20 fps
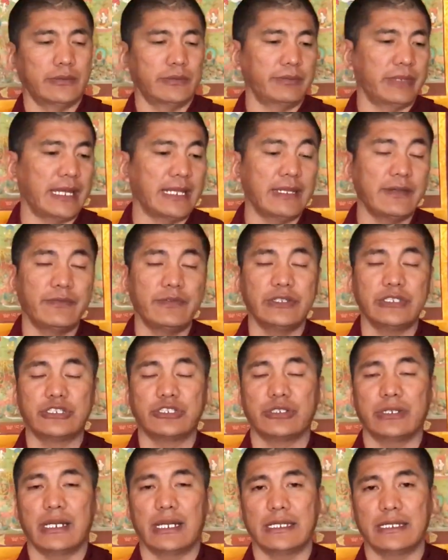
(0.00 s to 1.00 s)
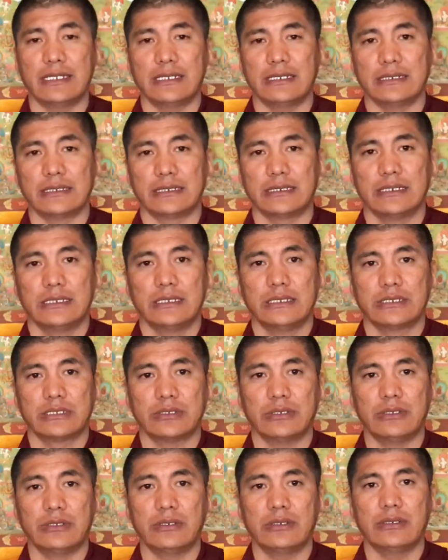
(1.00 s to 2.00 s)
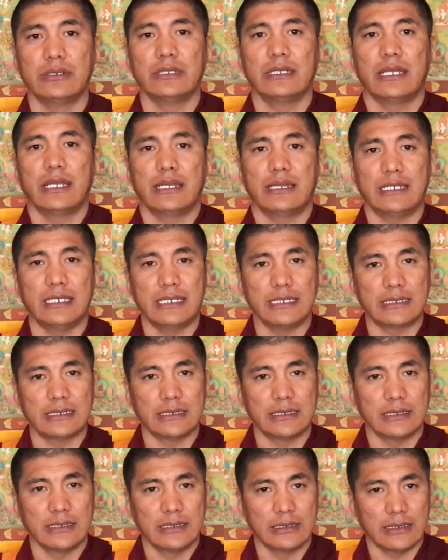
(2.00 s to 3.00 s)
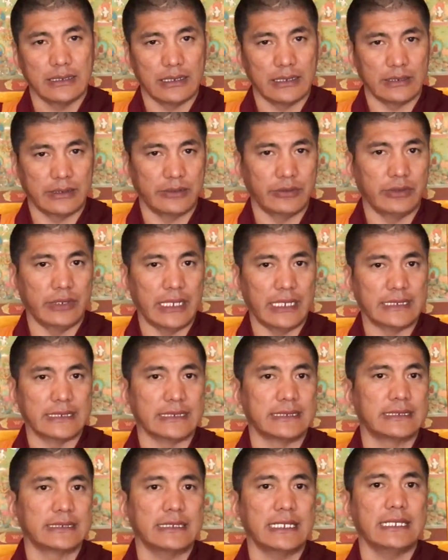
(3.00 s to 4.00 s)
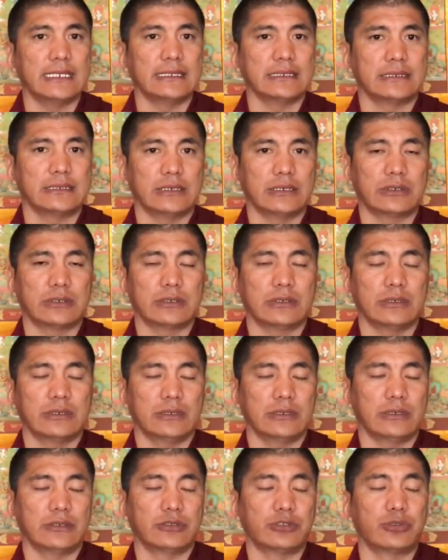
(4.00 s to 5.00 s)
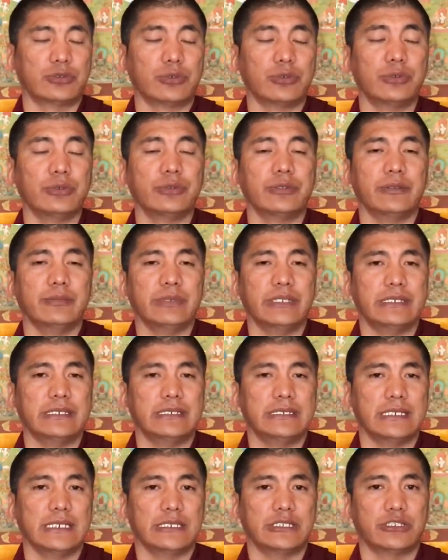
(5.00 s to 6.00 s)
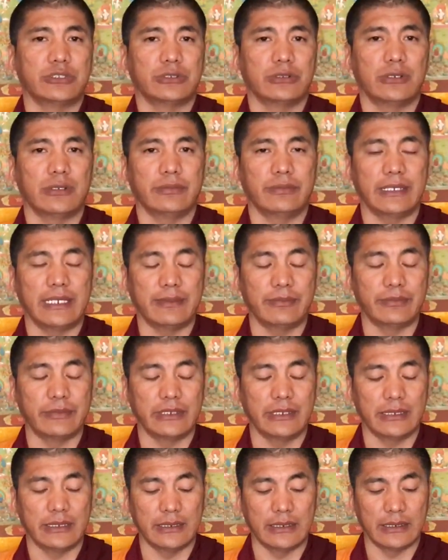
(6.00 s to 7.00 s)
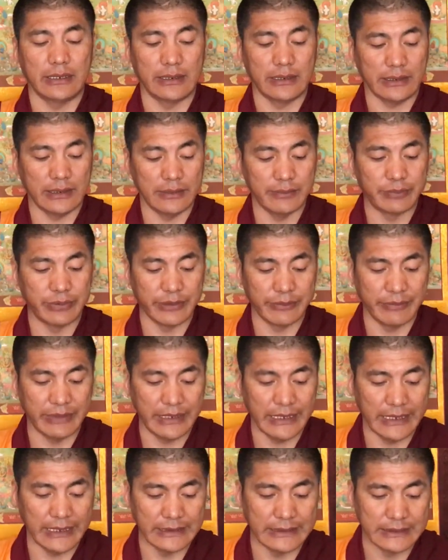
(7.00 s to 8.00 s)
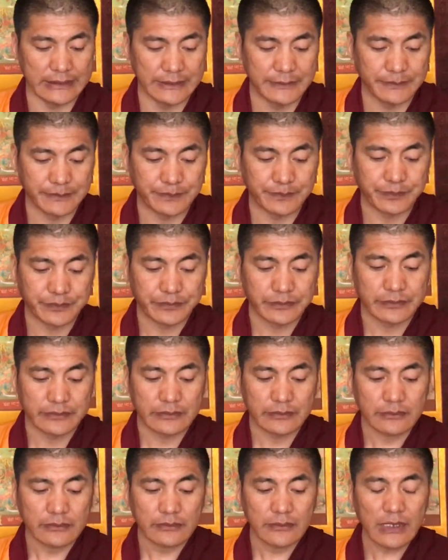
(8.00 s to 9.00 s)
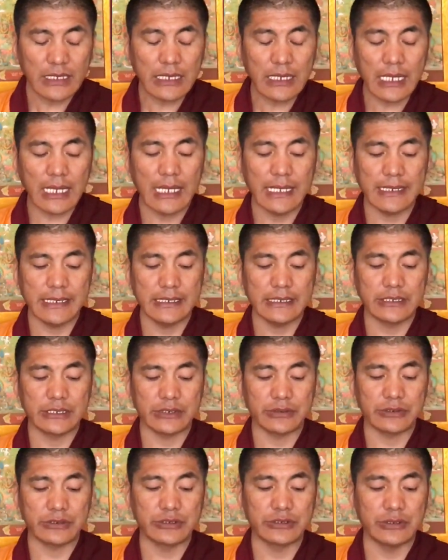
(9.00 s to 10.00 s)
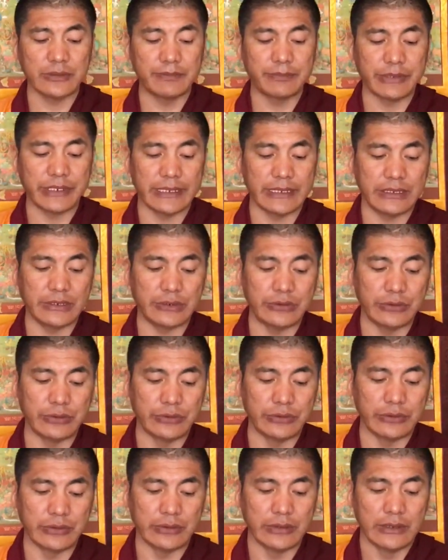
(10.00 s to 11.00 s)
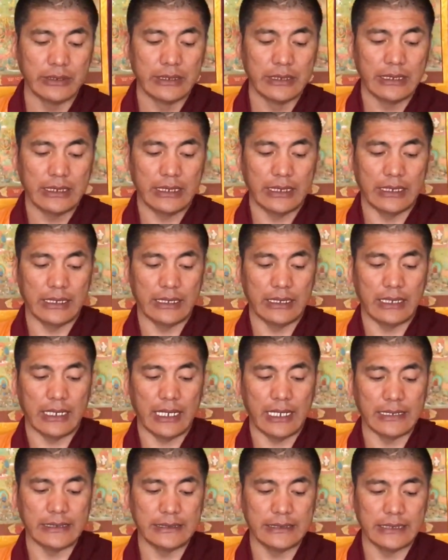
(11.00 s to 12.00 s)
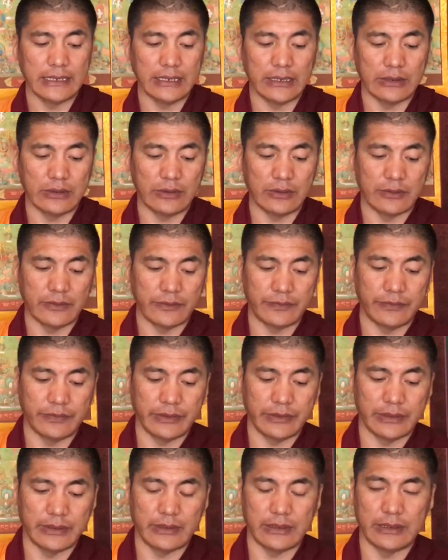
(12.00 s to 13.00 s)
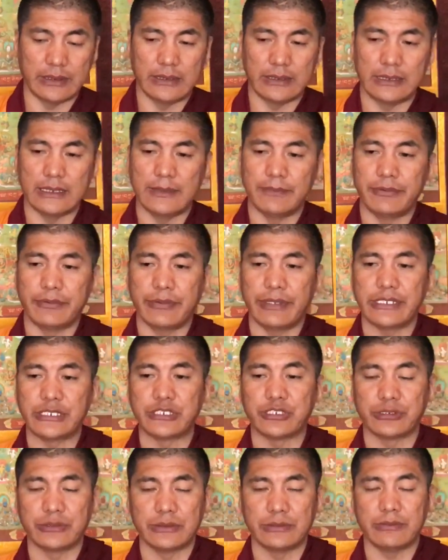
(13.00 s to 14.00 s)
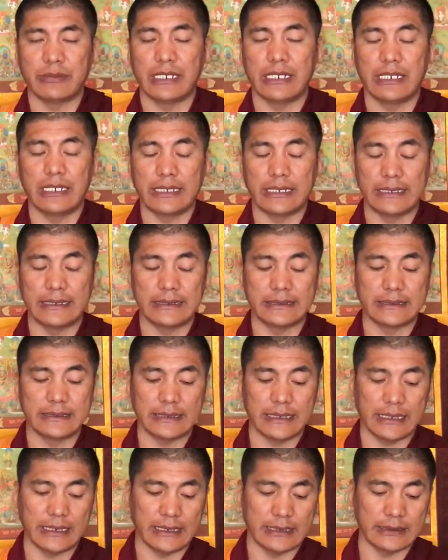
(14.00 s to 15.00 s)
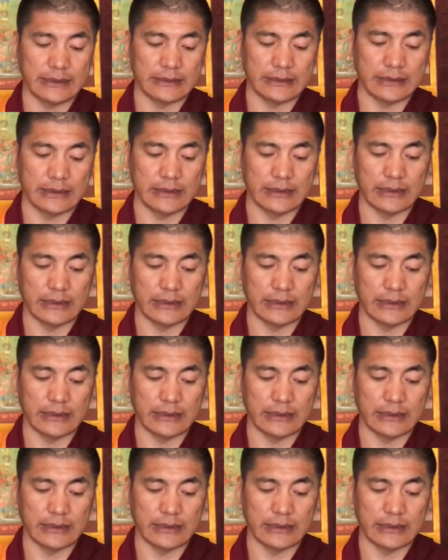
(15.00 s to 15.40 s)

beneficial others, so this you understand through the meditation of impermanent. And it's also bring you idea of liberation mind, and